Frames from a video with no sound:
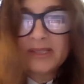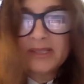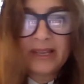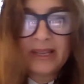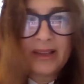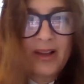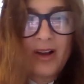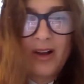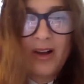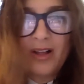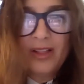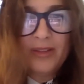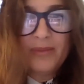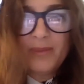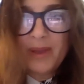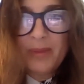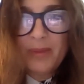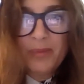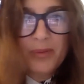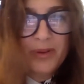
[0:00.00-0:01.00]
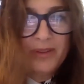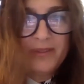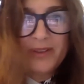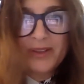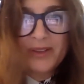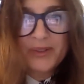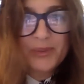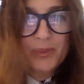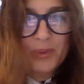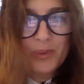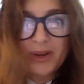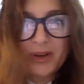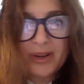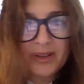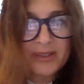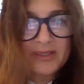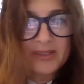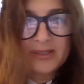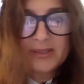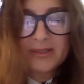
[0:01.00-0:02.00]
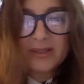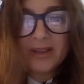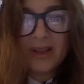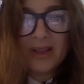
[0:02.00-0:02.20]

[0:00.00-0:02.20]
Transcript: Like all of my previous works